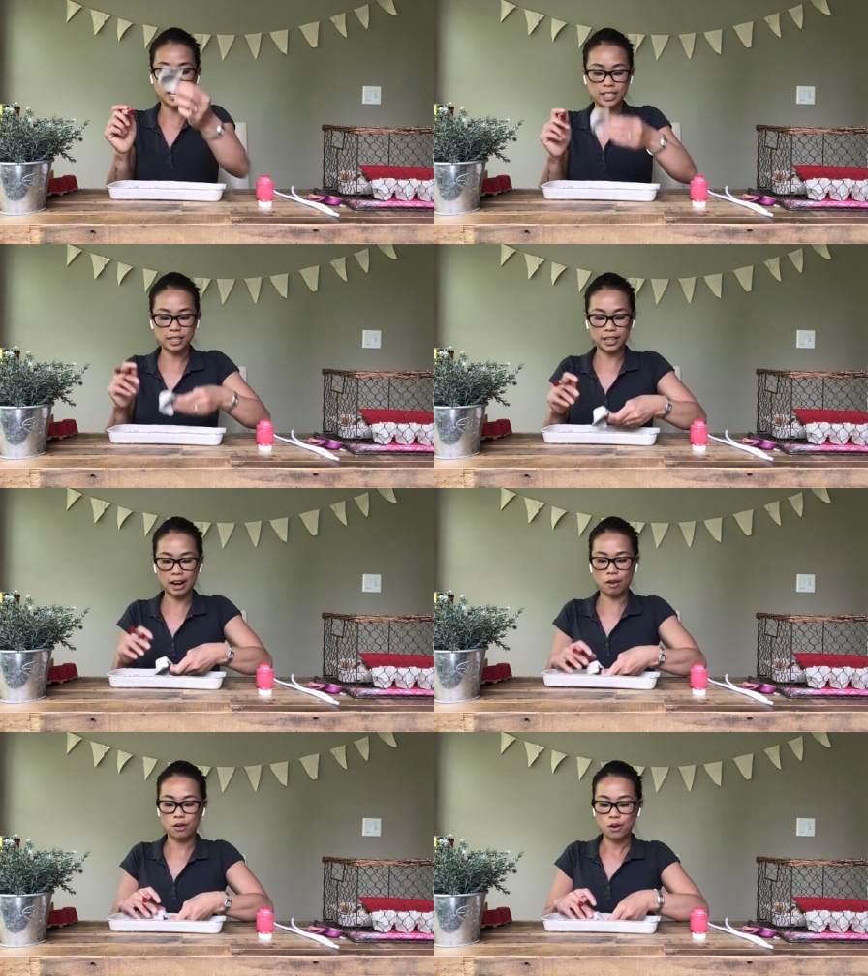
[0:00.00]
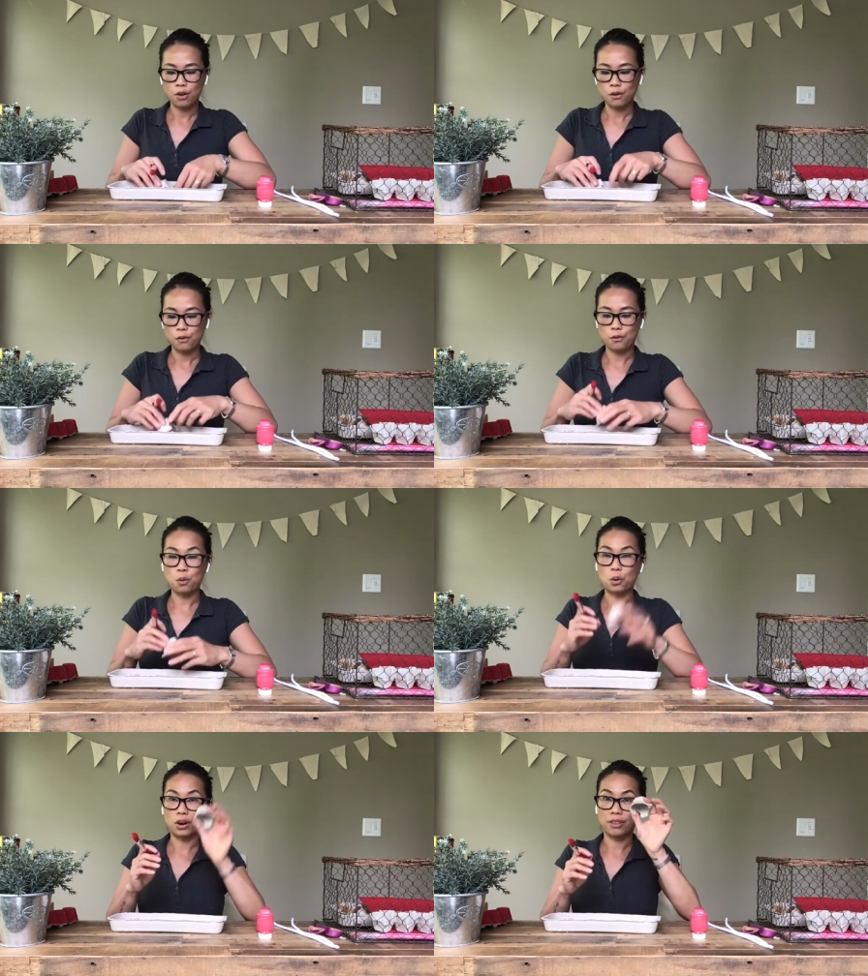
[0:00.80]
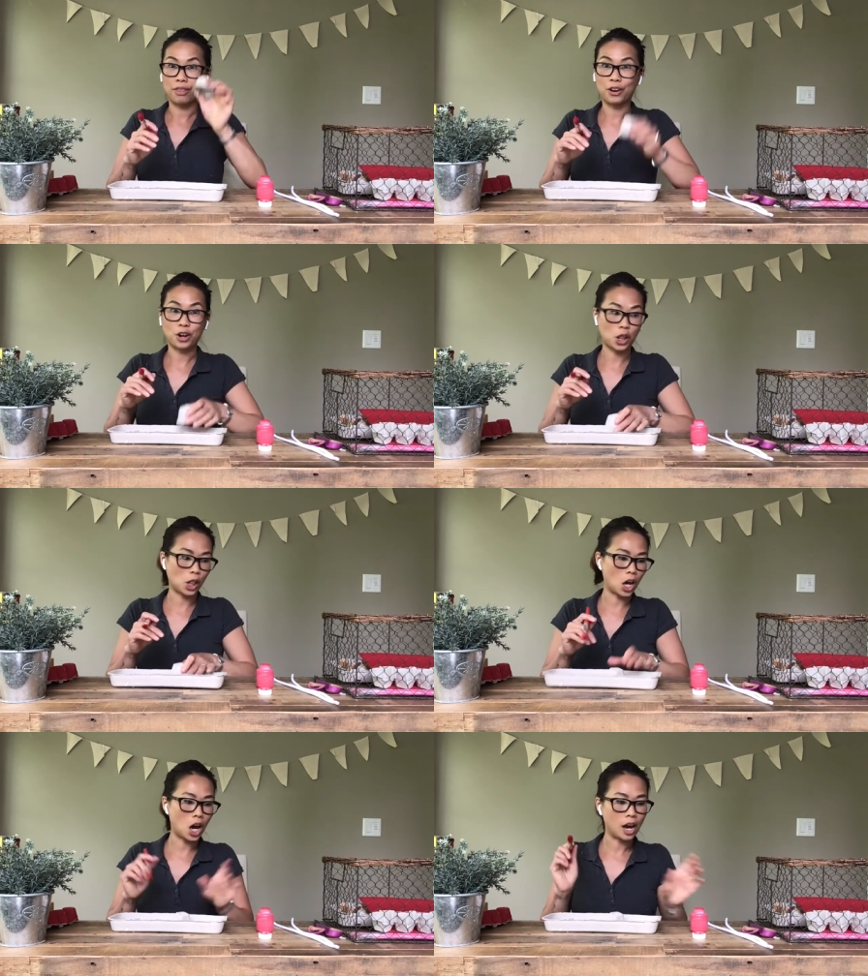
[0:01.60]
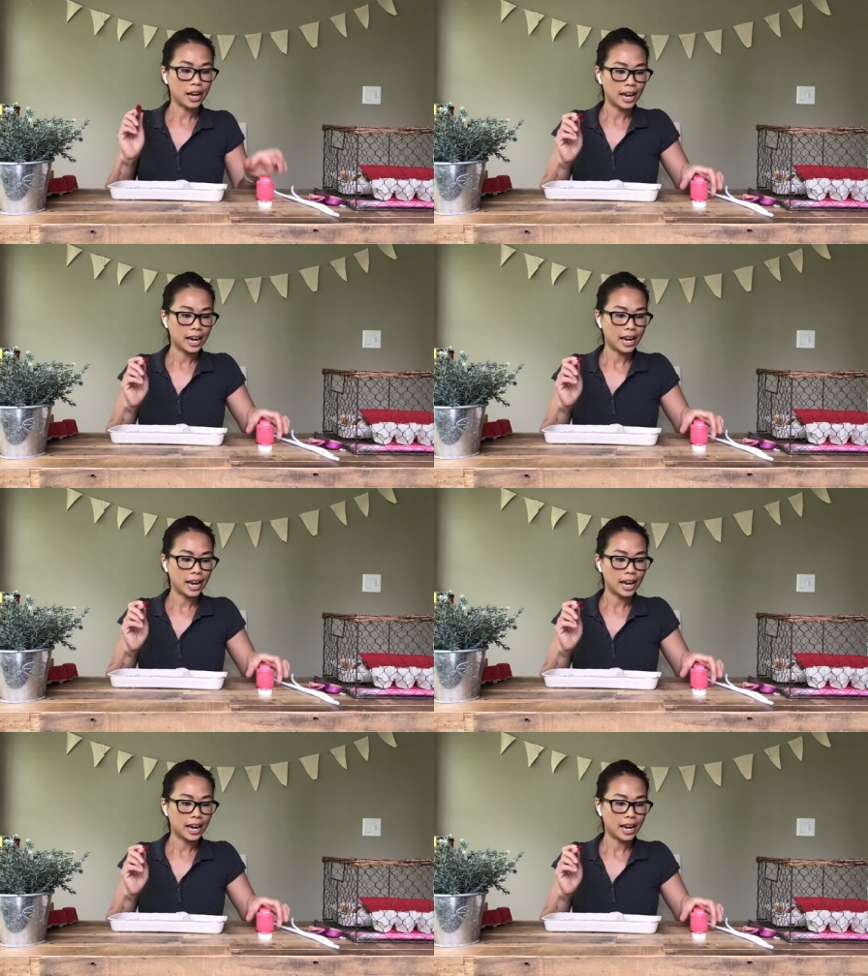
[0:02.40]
took out for the claw.